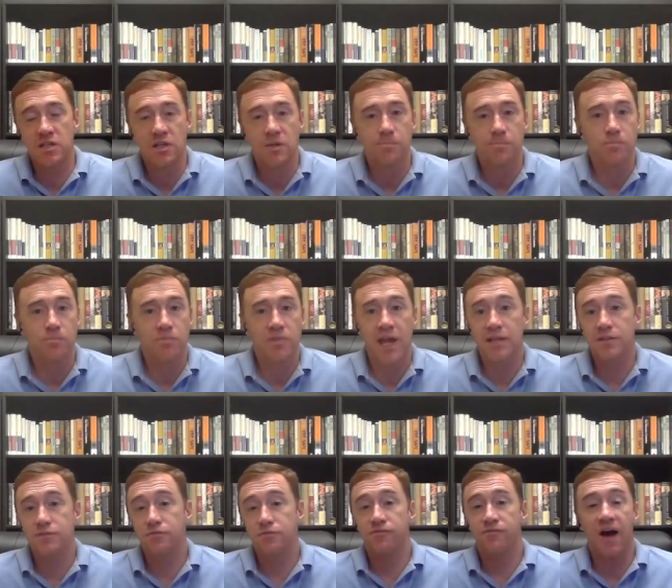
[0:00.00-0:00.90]

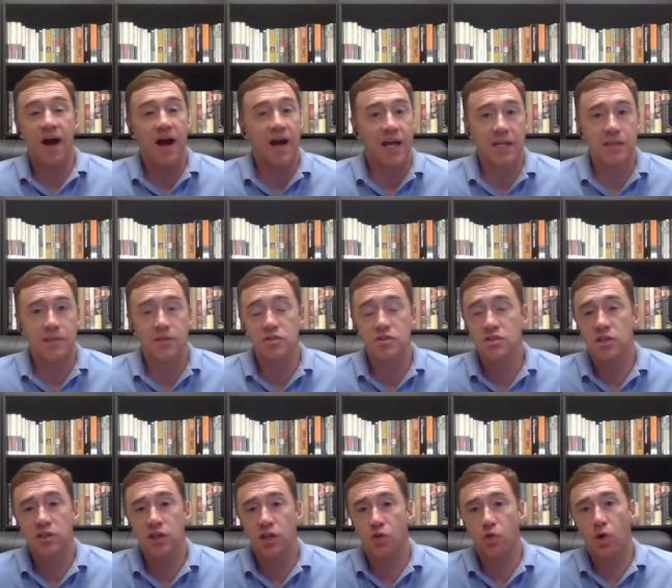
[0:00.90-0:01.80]
that's fine. There's
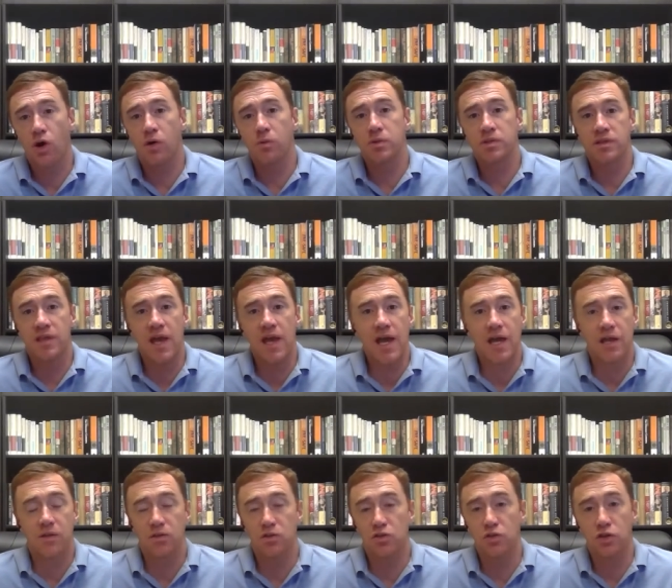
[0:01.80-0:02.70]
nothing wrong with that.
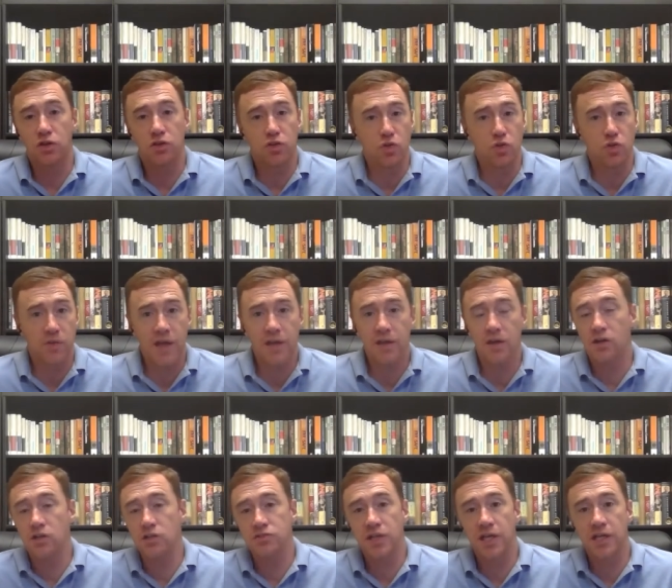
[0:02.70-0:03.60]
You can do that
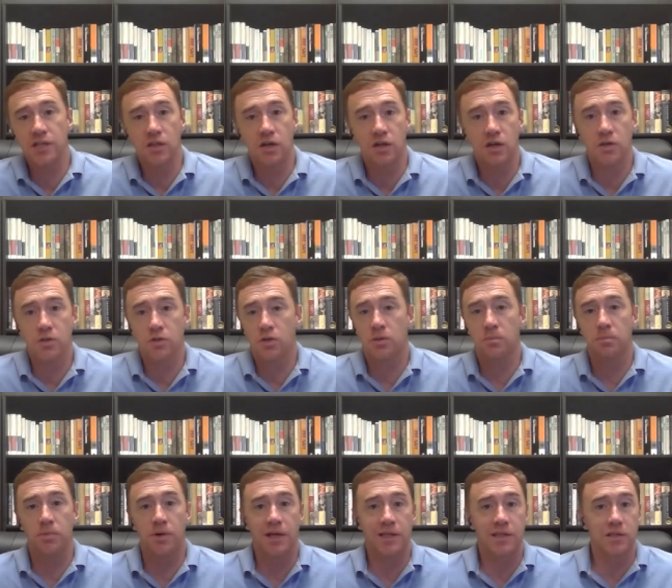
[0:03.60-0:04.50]
all day long. You can
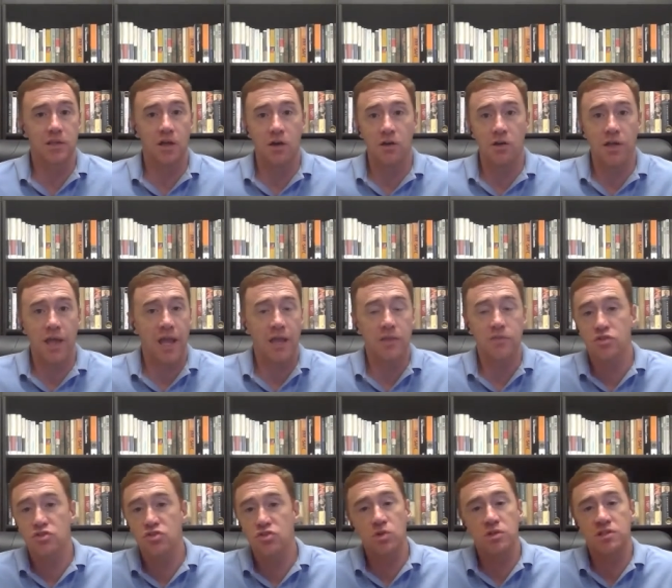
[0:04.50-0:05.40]
play the long and the
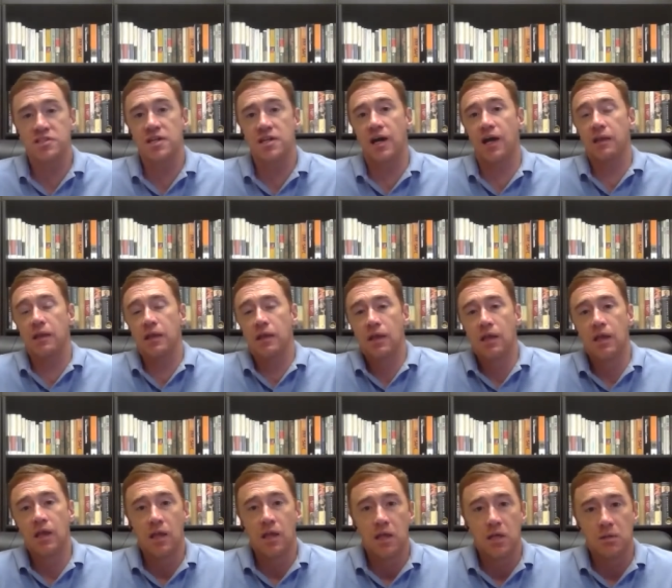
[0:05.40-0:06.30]
short side.
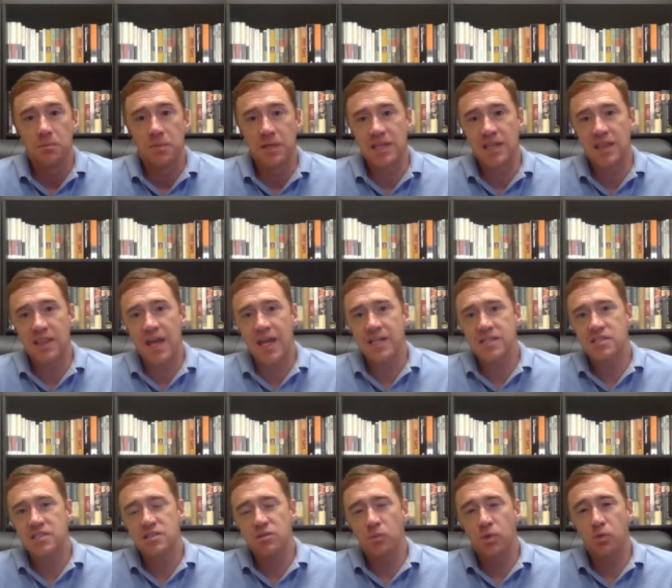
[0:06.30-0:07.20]
But
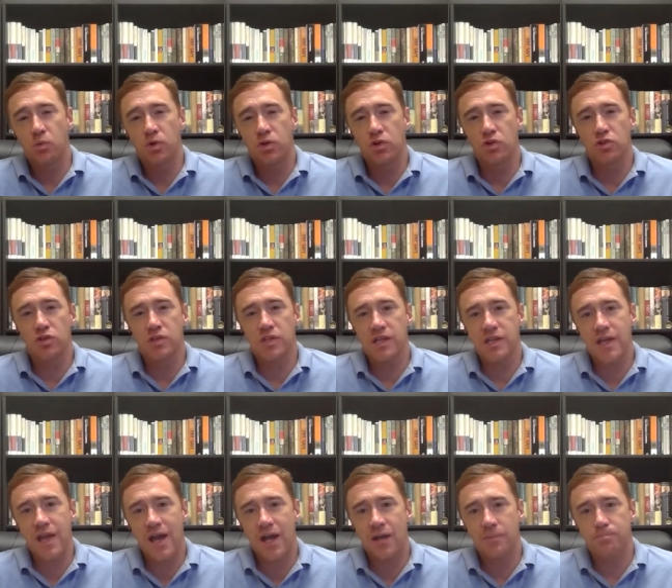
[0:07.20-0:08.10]
that's when, when you're looking
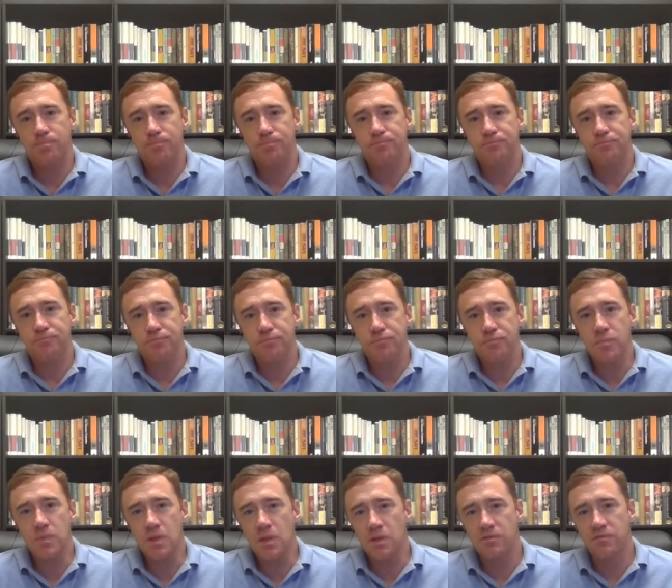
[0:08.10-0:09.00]
at
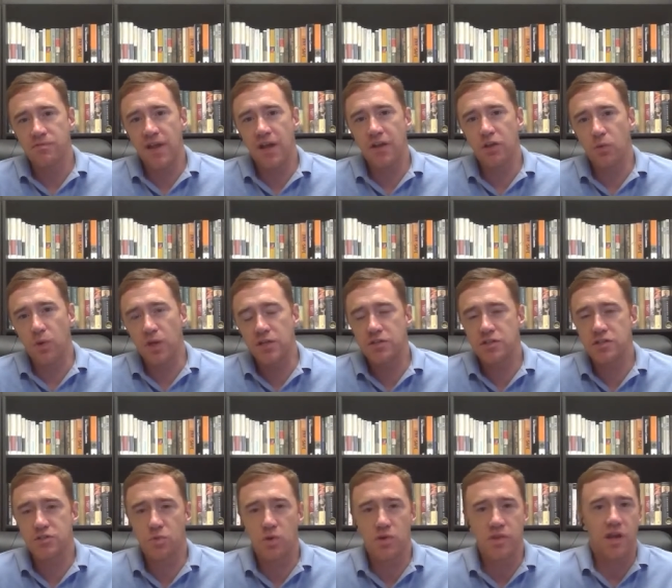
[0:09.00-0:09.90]
valuations
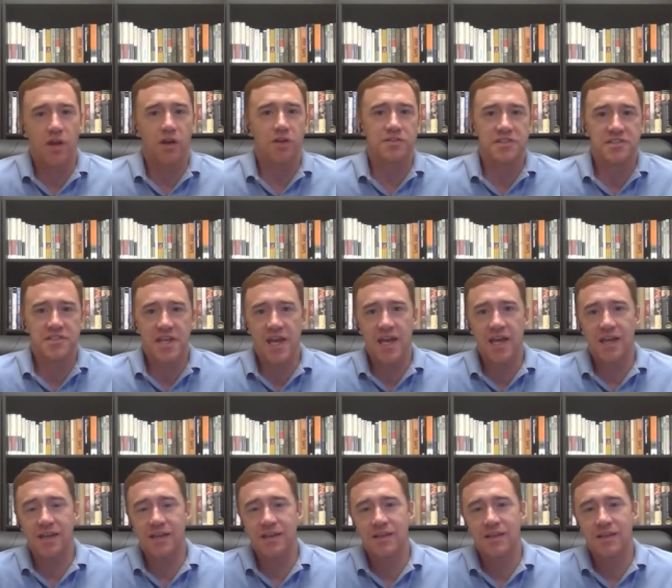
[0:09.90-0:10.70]
where they are today,